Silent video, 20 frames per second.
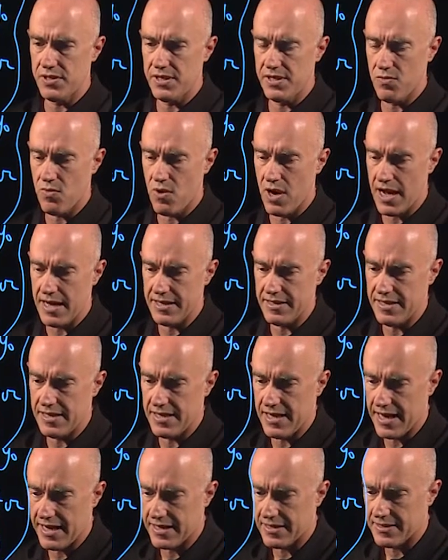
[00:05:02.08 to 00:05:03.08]
dy
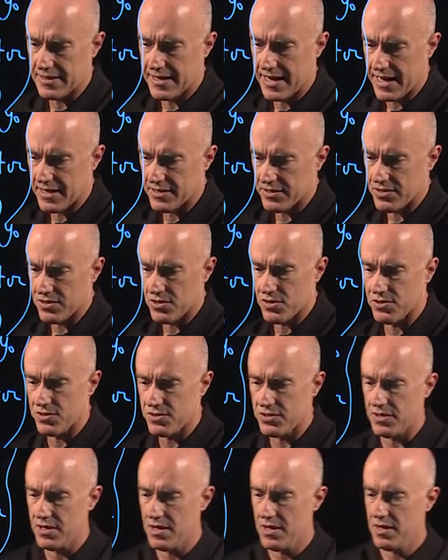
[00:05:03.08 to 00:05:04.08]
dx
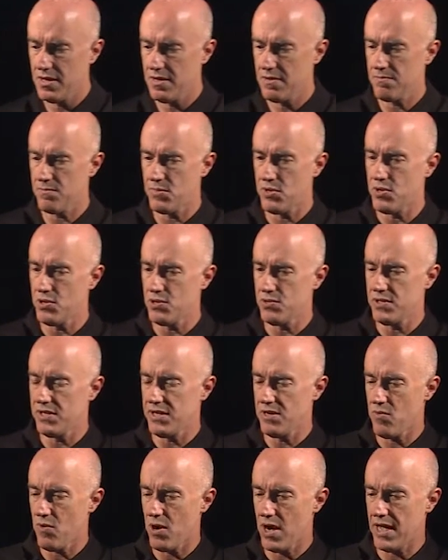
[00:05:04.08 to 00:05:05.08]
cancels mu
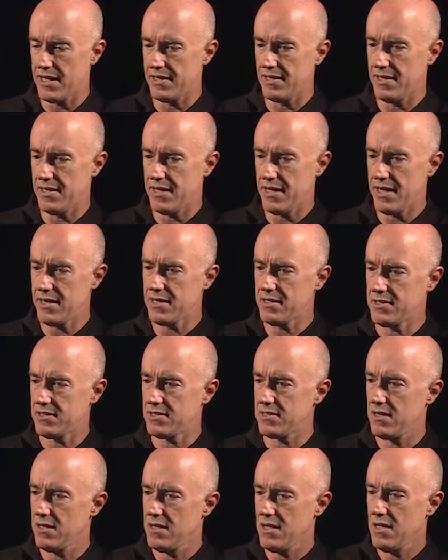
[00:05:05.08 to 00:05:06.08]
dy
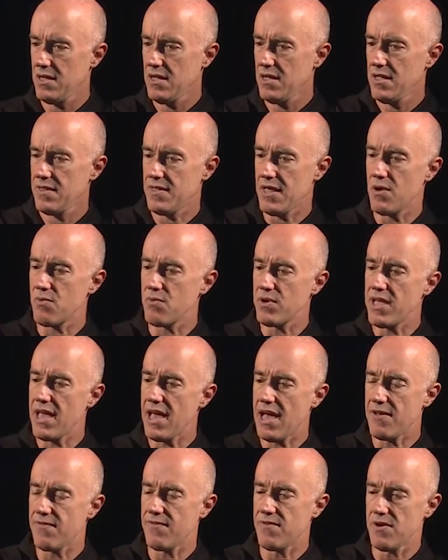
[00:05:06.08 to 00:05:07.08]
dx. Then we
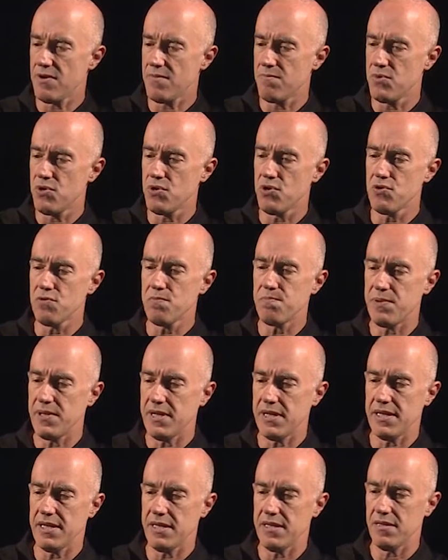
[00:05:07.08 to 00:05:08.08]
have a uh, mu
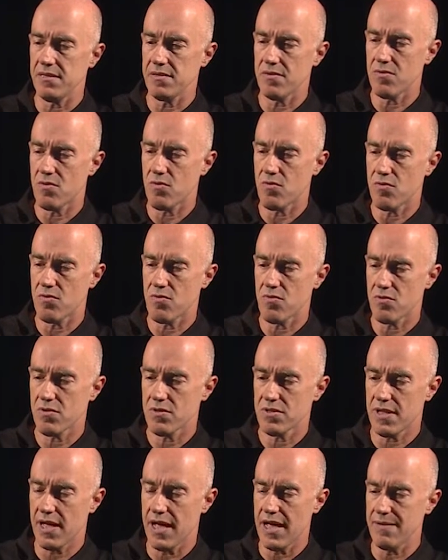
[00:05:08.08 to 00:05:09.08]
p
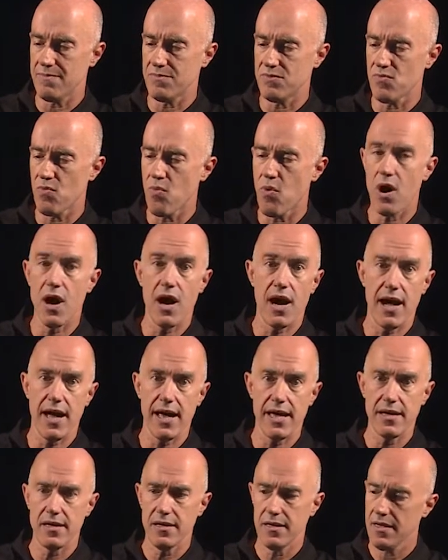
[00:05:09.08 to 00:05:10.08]
times
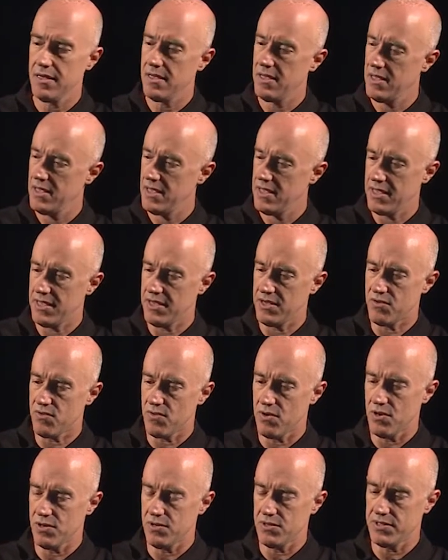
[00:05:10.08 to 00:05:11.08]
y
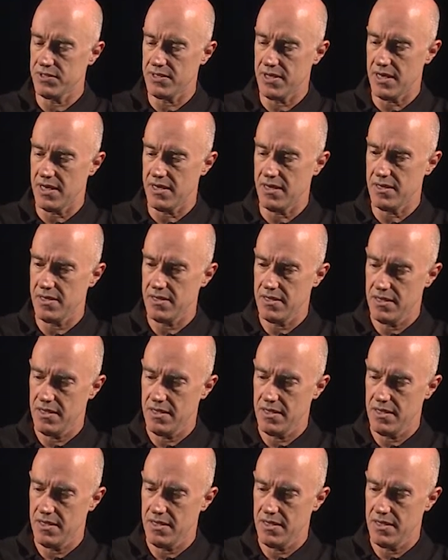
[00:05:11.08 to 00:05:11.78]
equals uh,